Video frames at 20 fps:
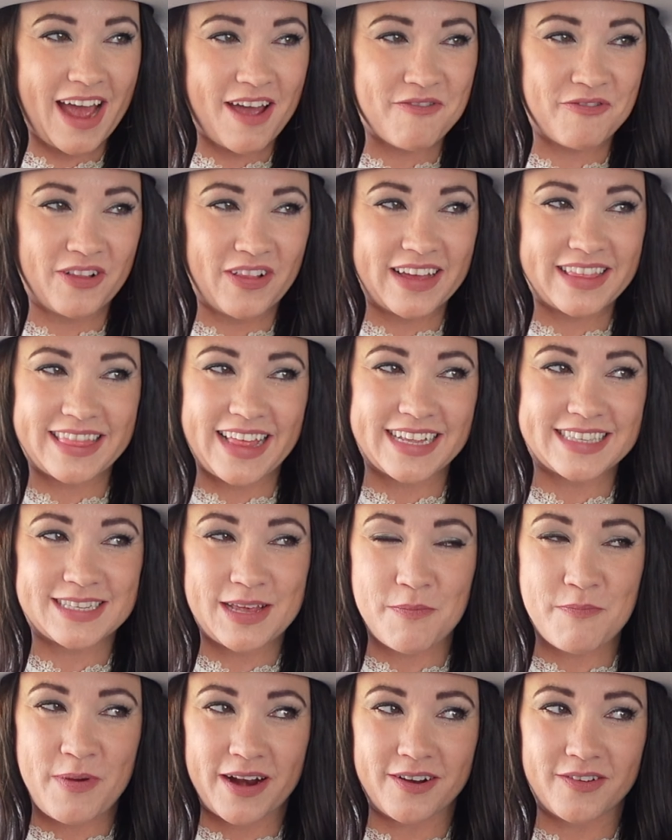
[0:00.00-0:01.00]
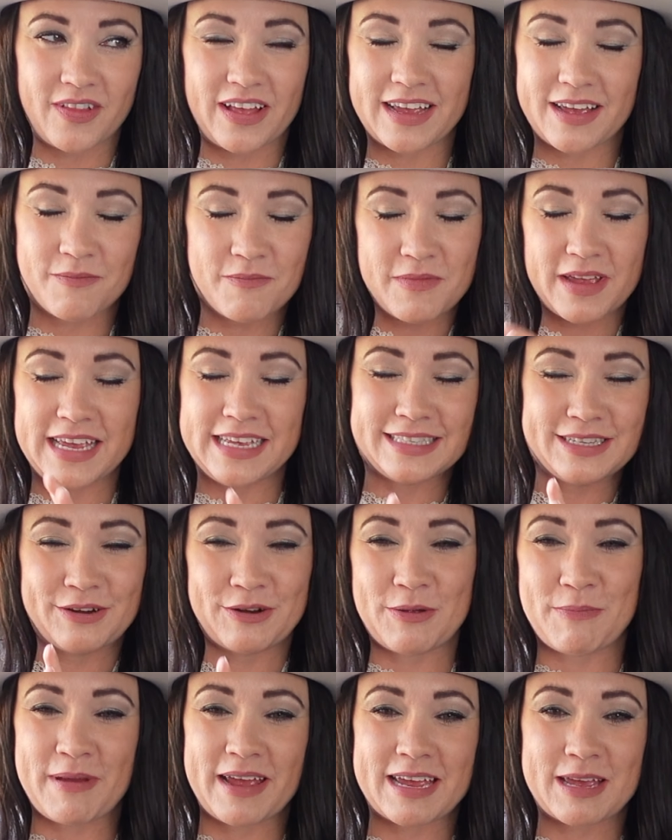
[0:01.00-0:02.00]
I feel like that's a better,
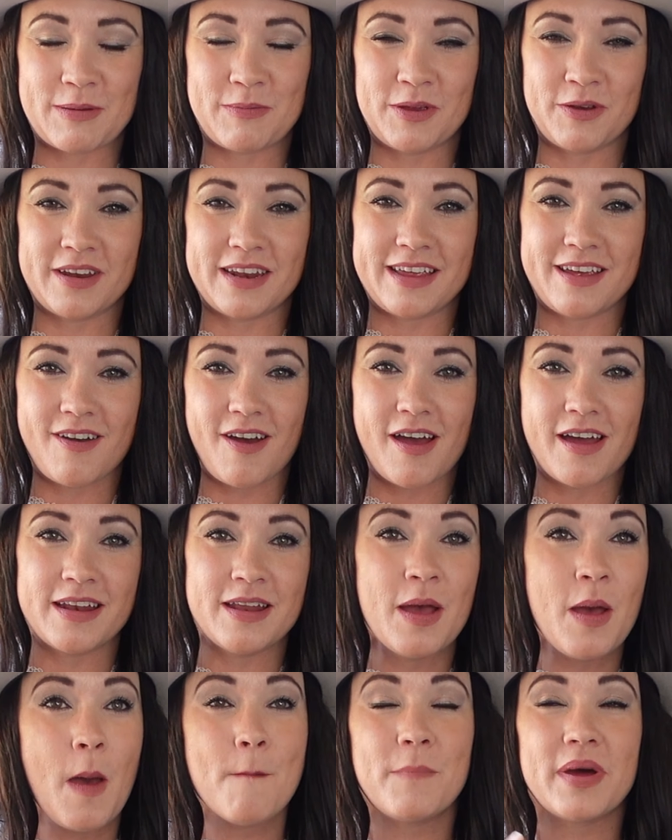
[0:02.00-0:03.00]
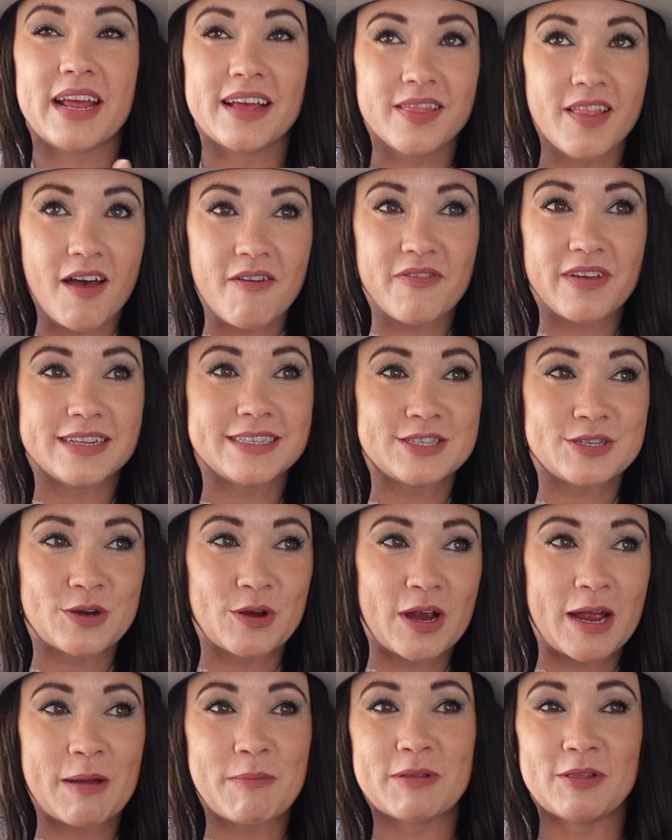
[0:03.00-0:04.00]
easier to make community on, but I love
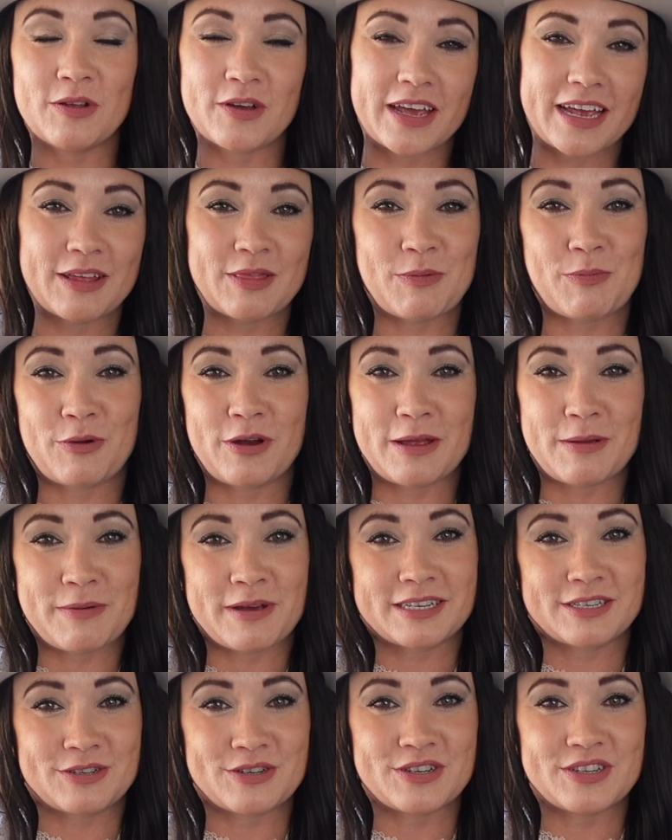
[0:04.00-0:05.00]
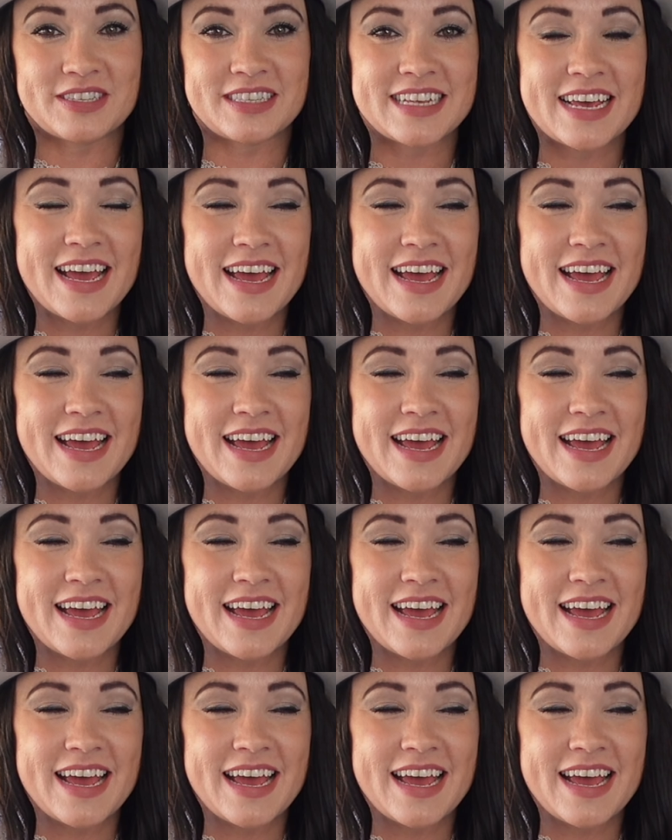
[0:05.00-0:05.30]
Instagram and looking at the pretty pictures.